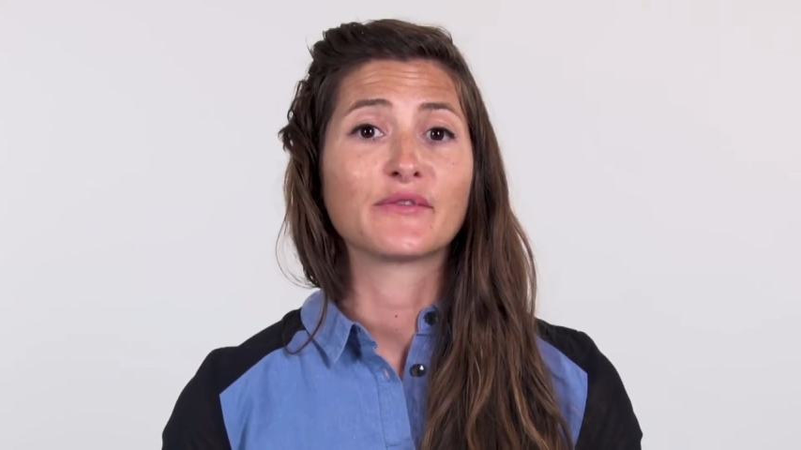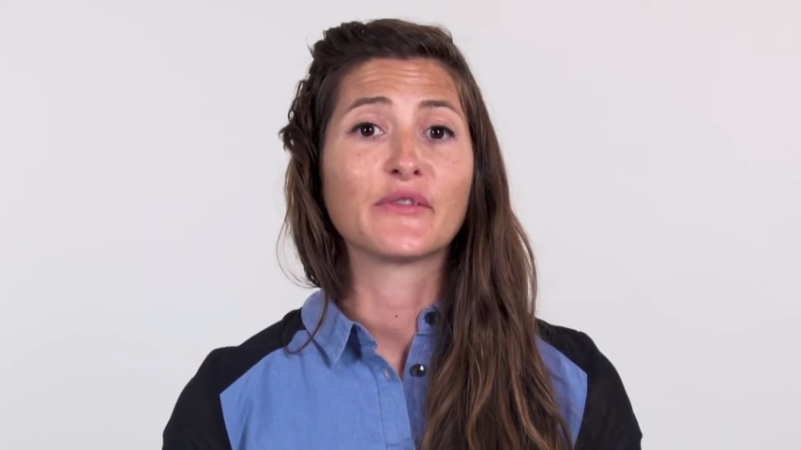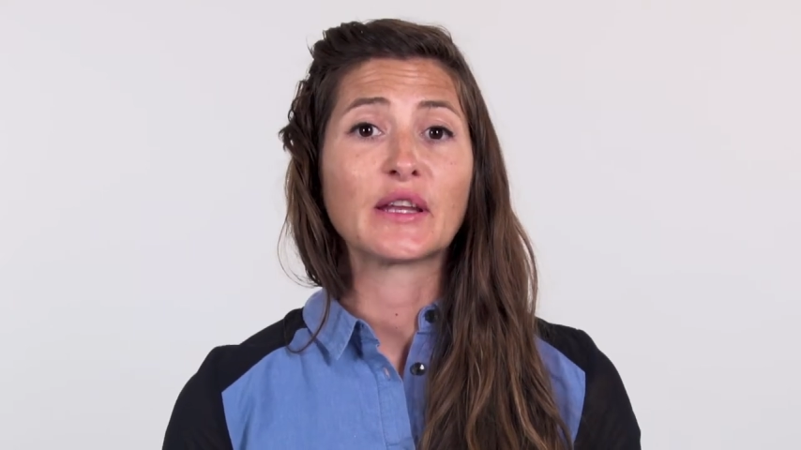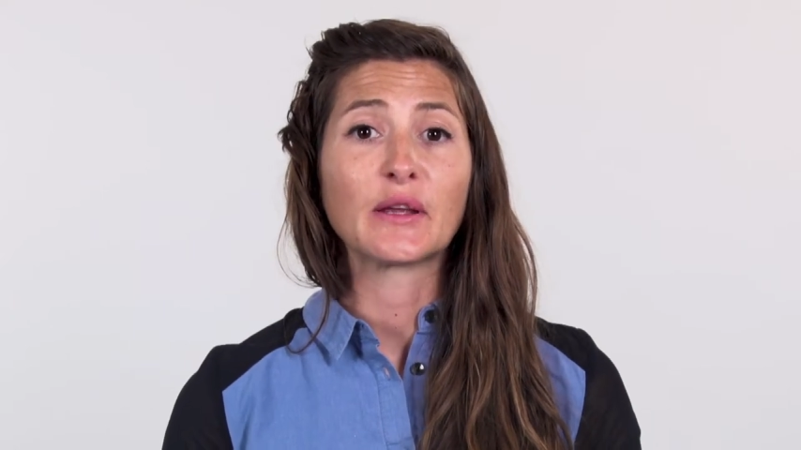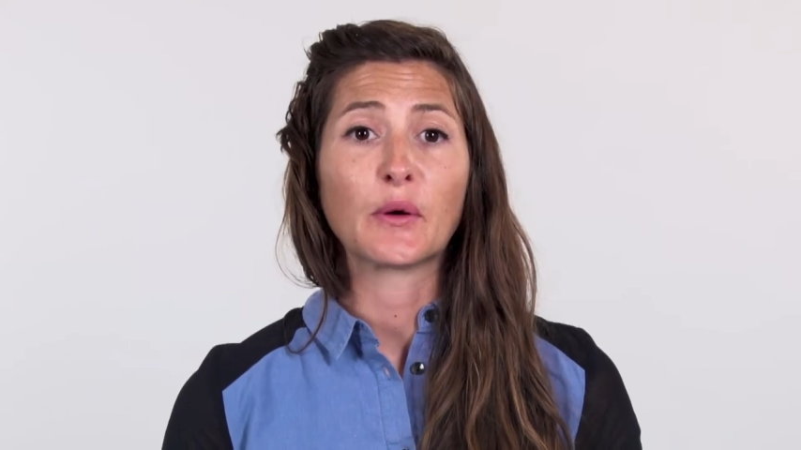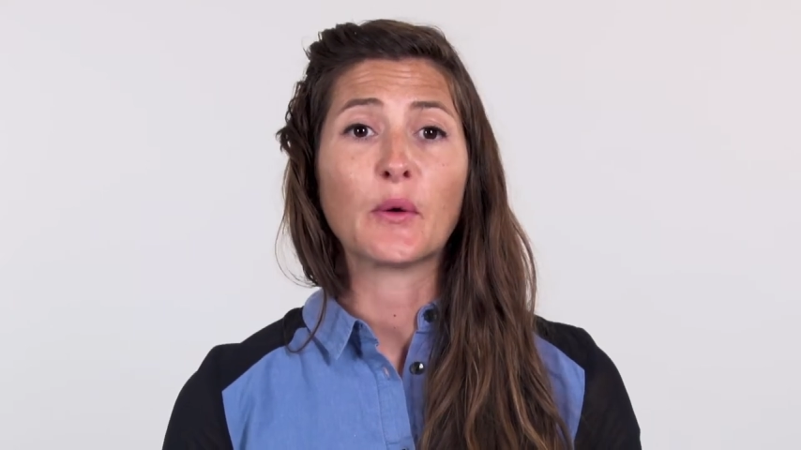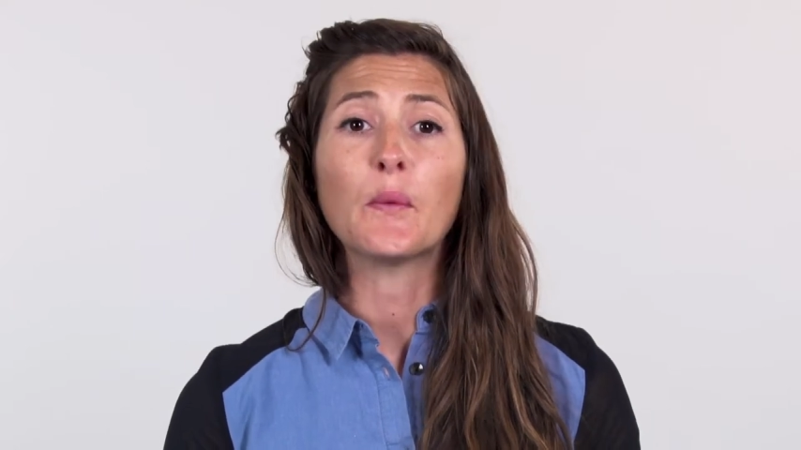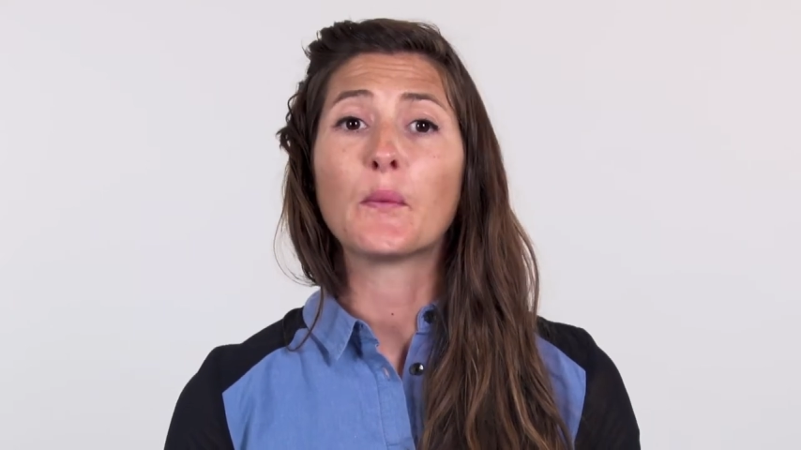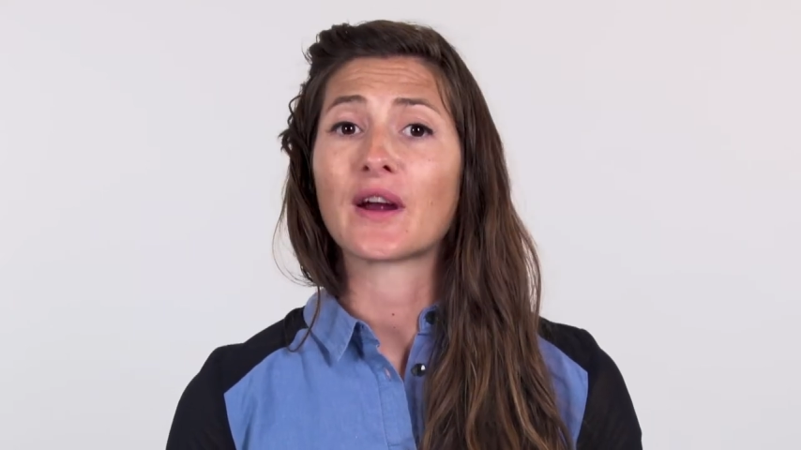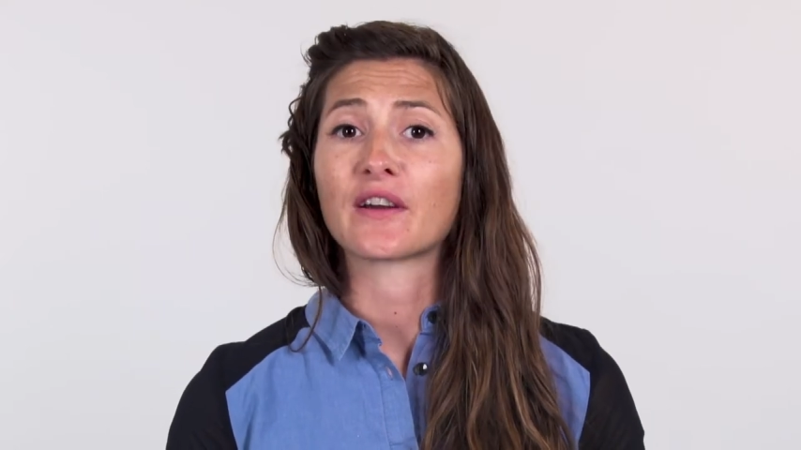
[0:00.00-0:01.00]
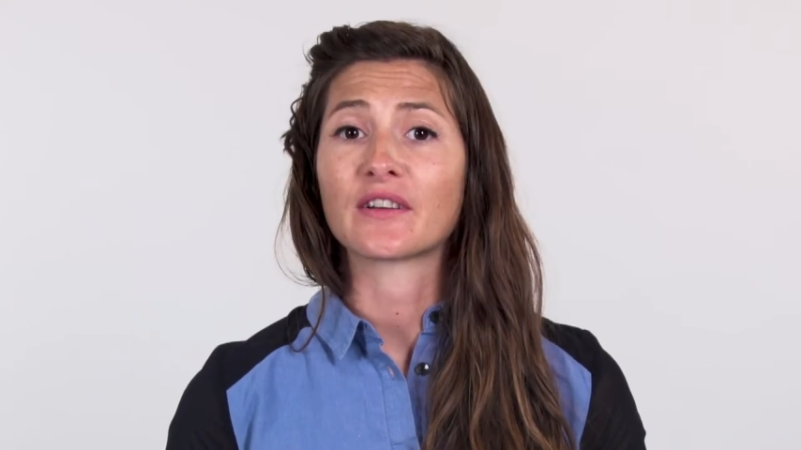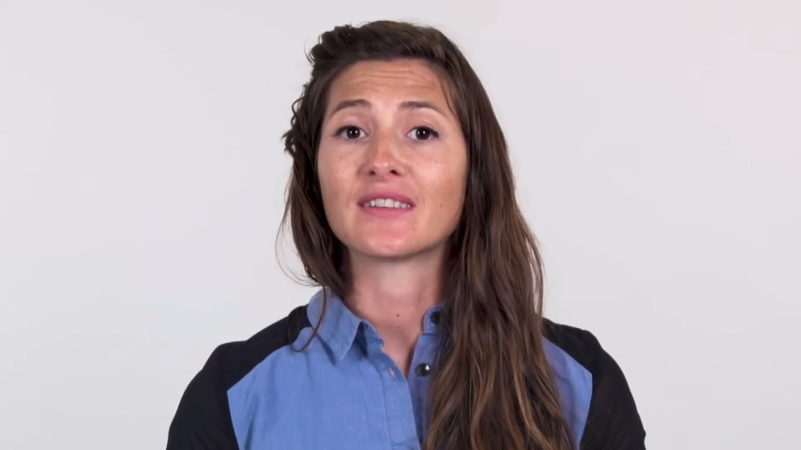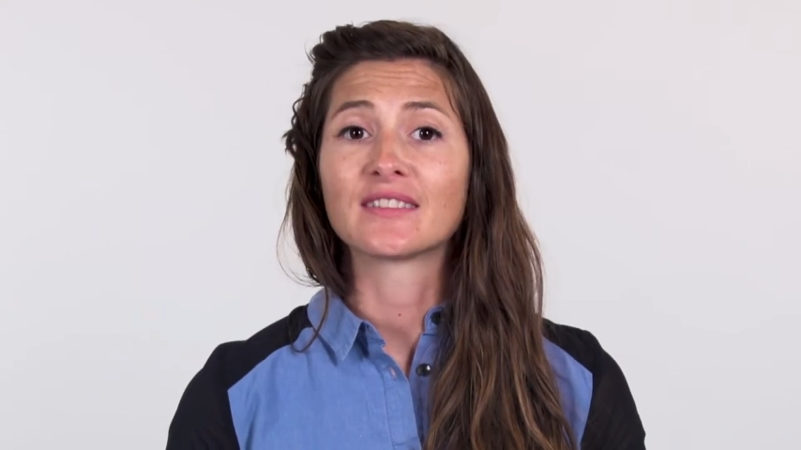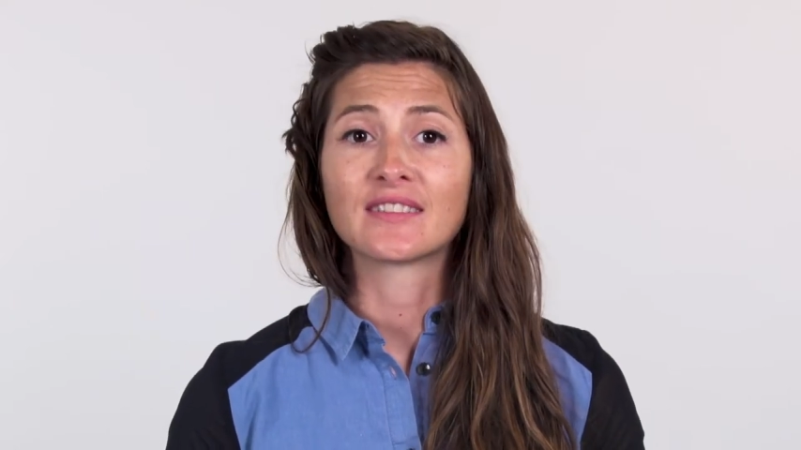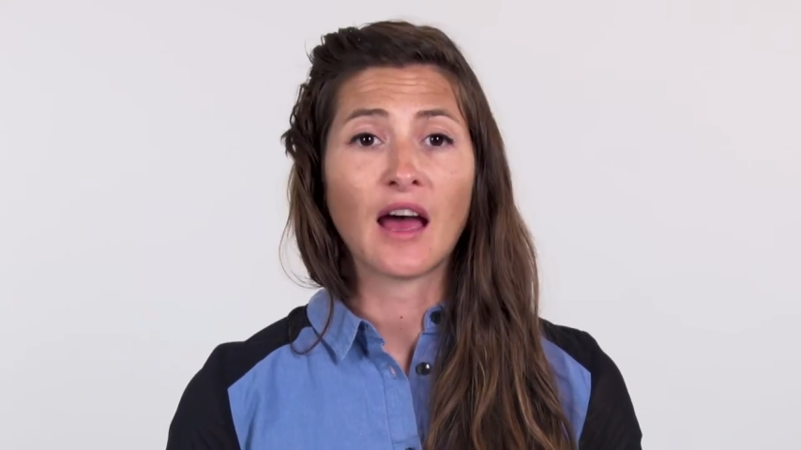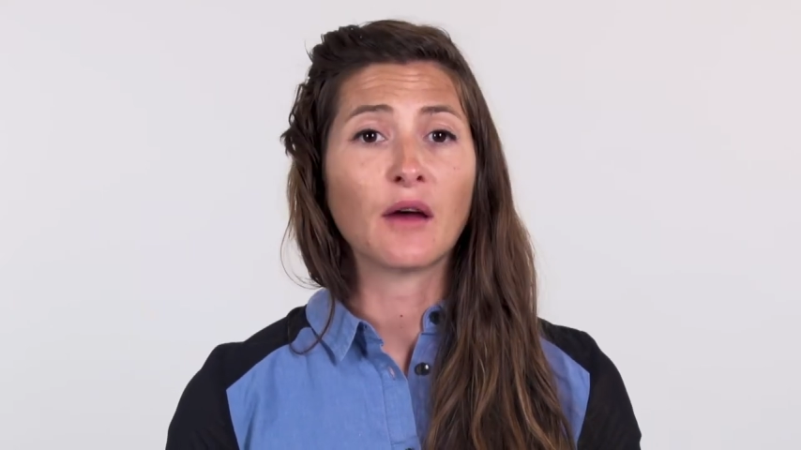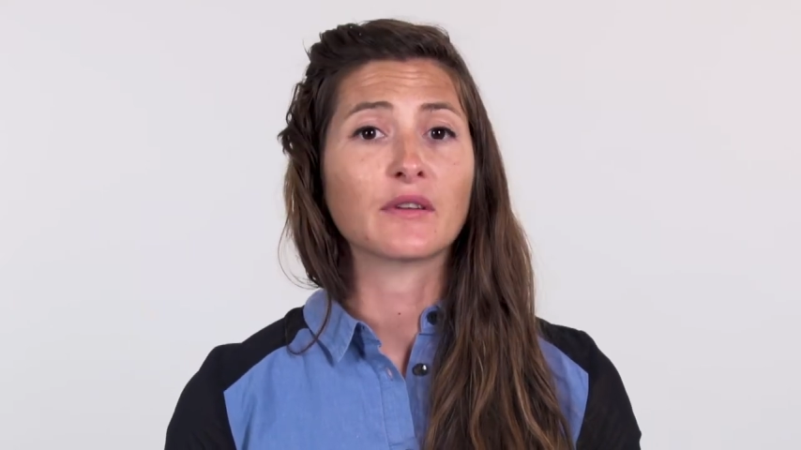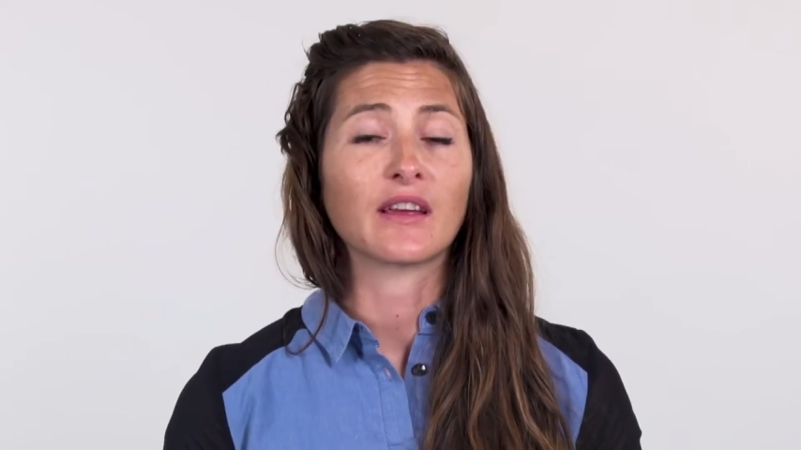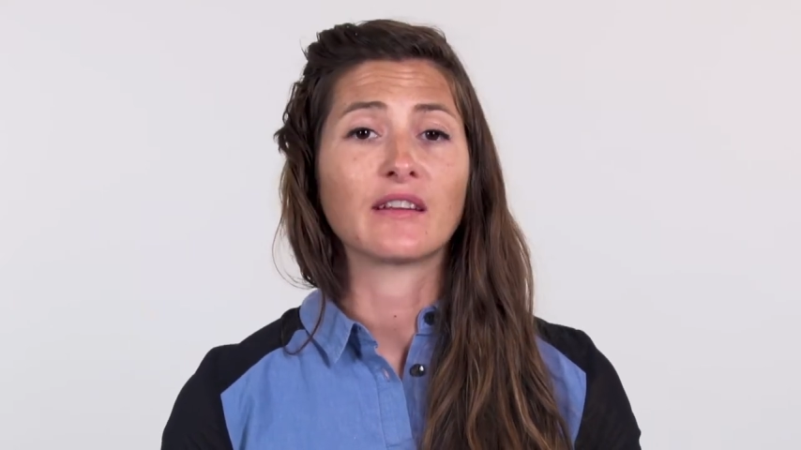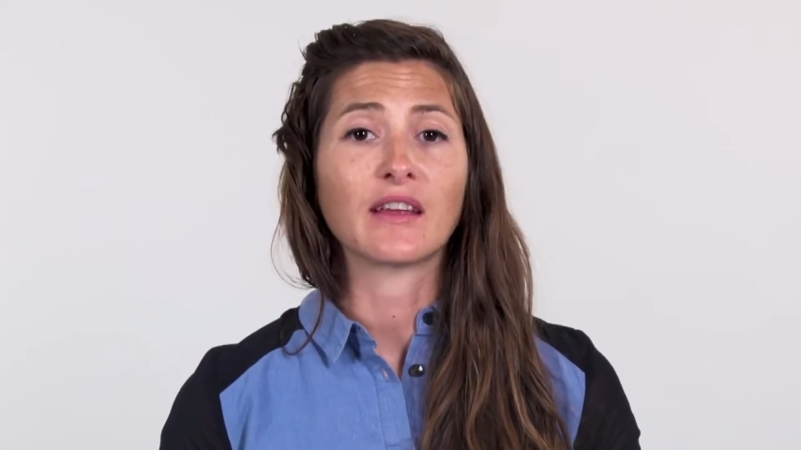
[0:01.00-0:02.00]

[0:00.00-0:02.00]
video where sound and